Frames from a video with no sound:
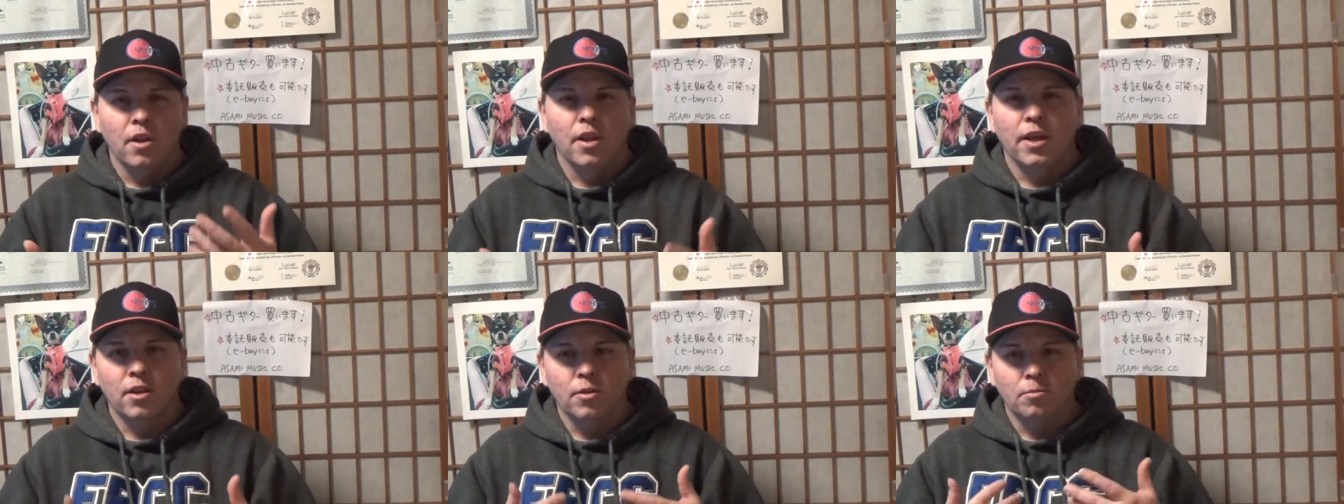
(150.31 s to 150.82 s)

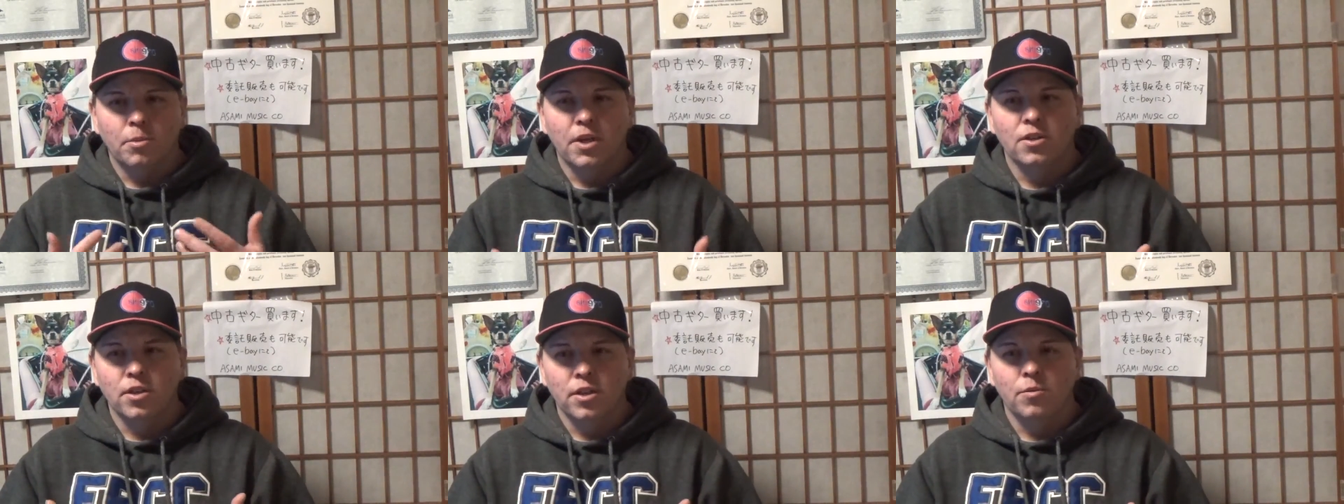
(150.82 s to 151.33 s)
like
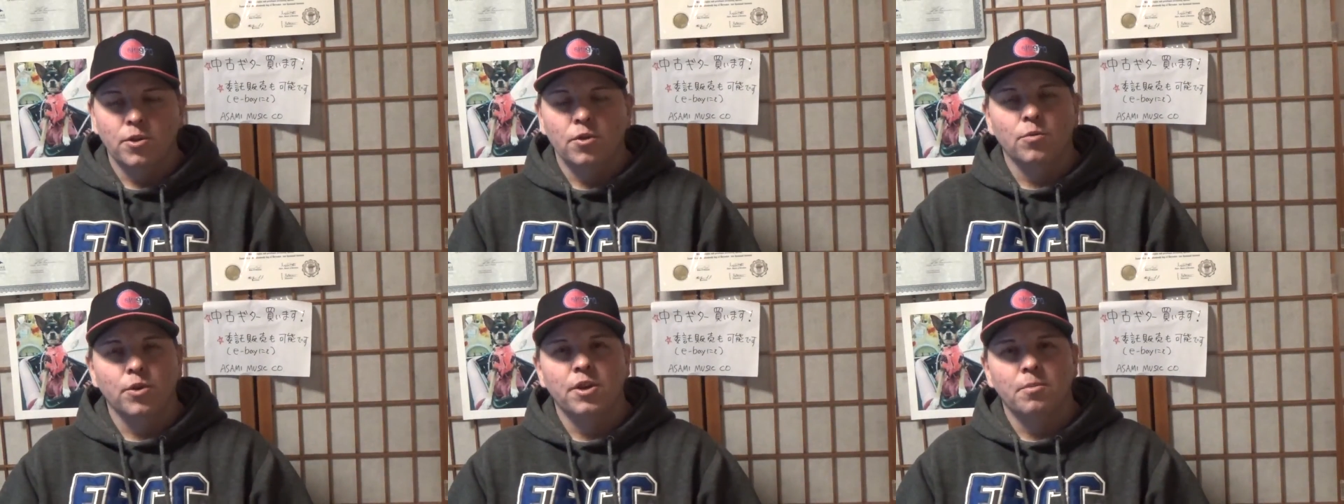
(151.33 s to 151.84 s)
basically when
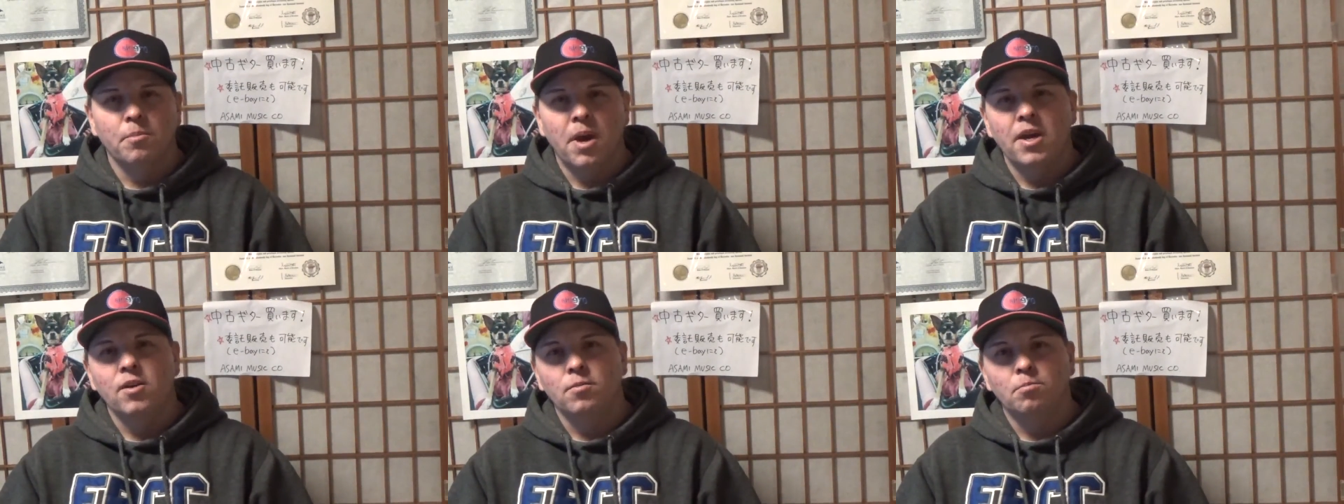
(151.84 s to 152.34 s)
you read a
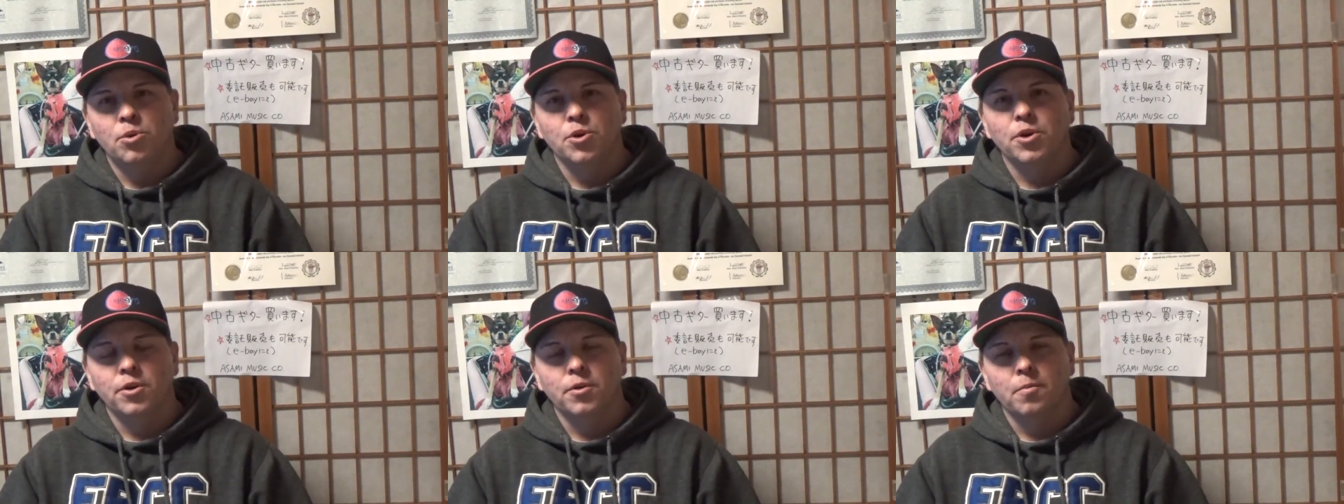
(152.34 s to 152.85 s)
male
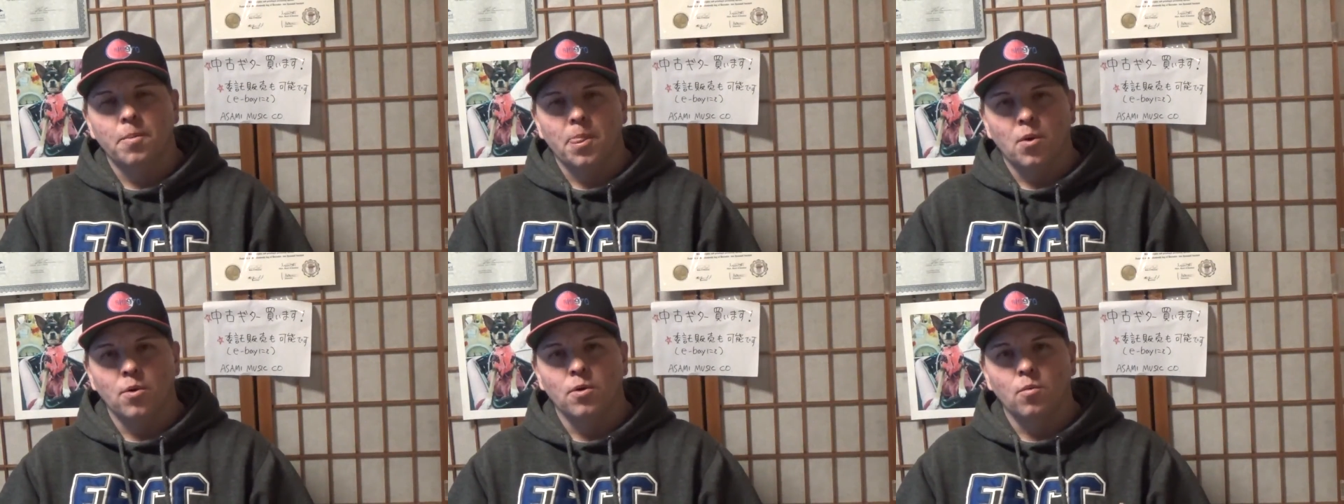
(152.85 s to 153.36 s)
book
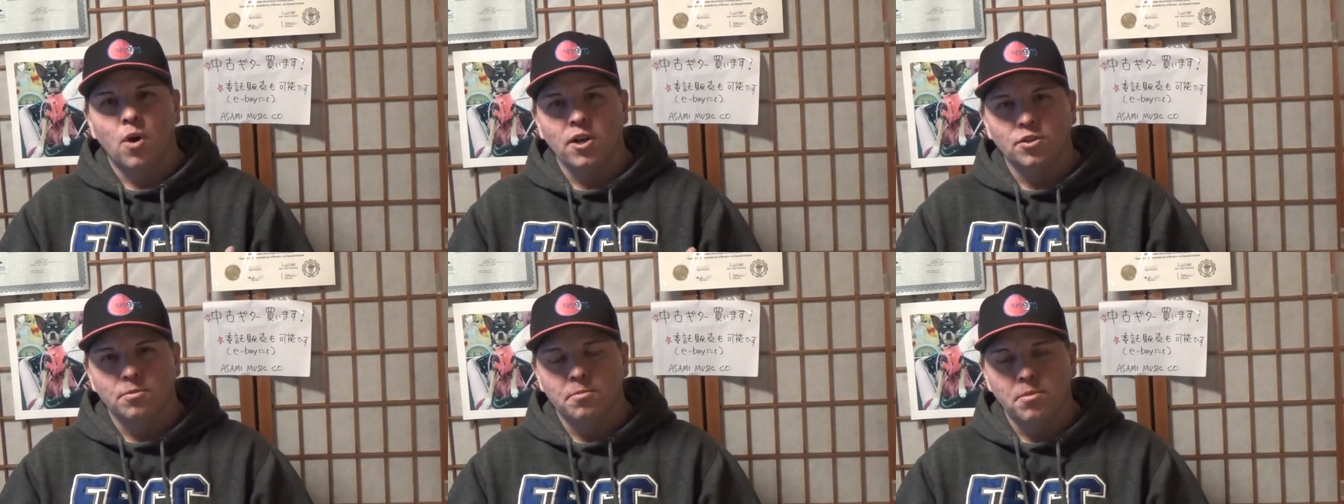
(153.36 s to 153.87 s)
or
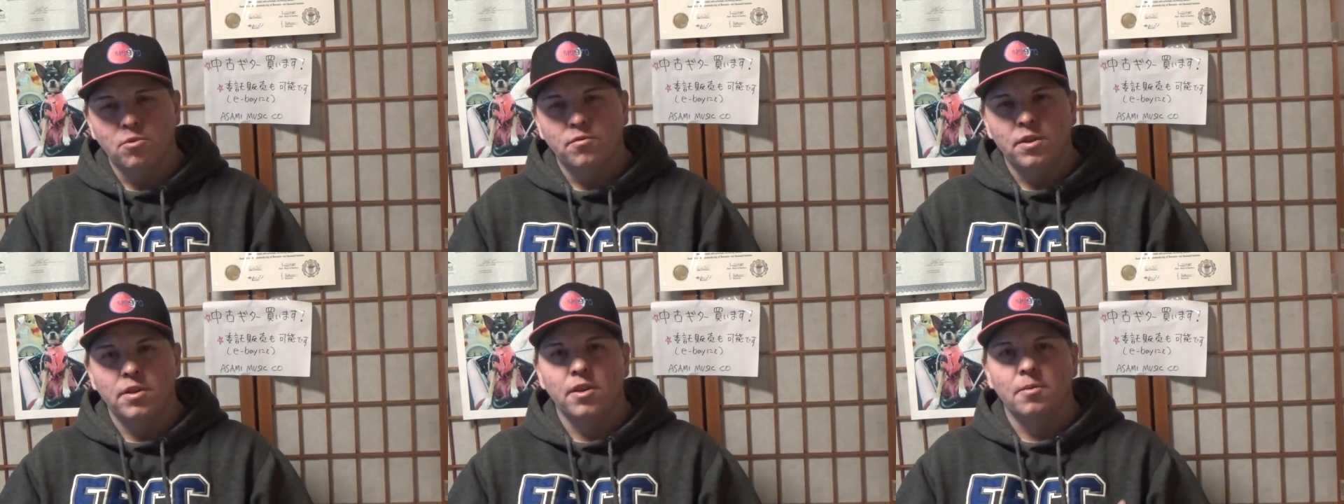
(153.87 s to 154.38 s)
watch a
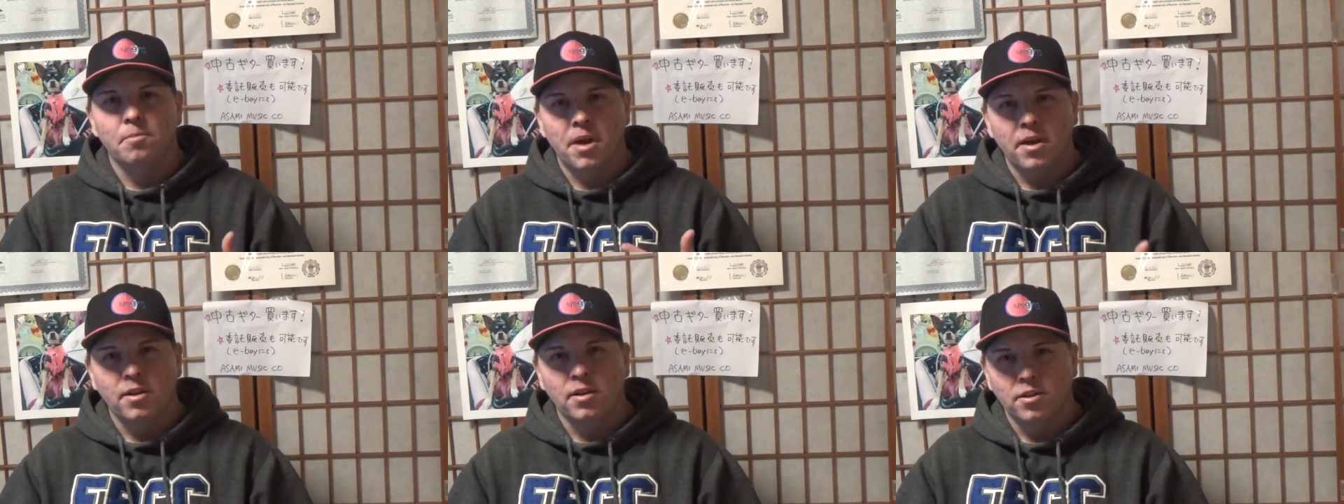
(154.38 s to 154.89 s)
movie that a
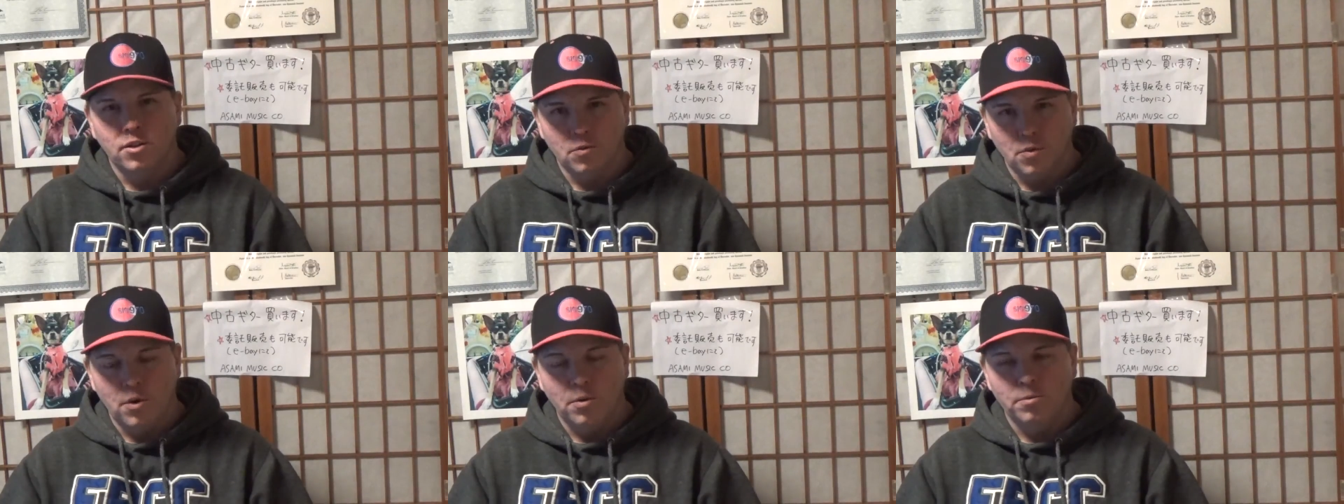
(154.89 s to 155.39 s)
male has
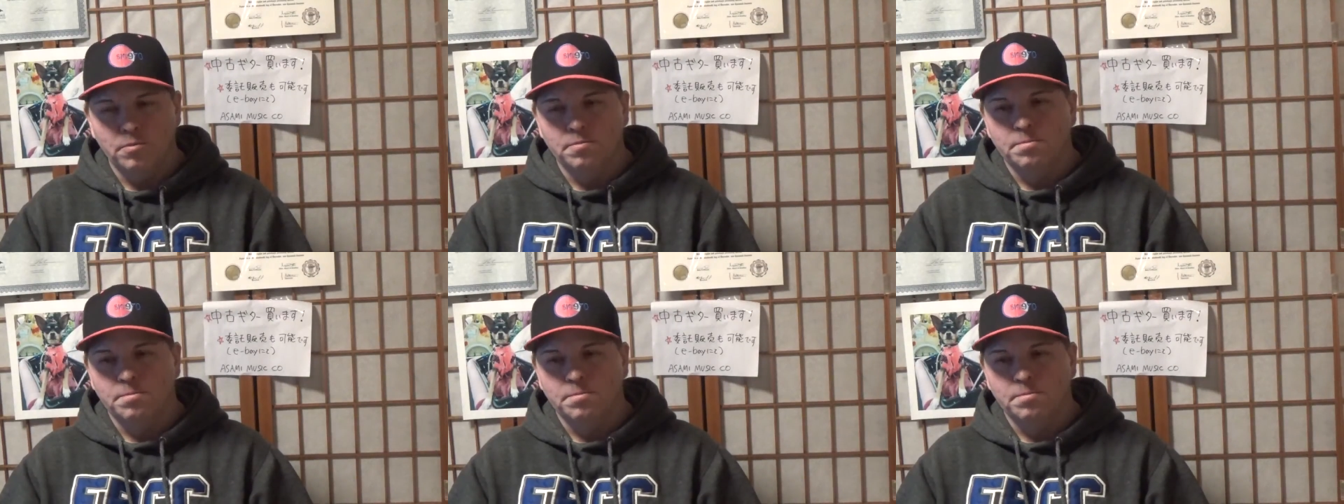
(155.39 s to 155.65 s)
wrote,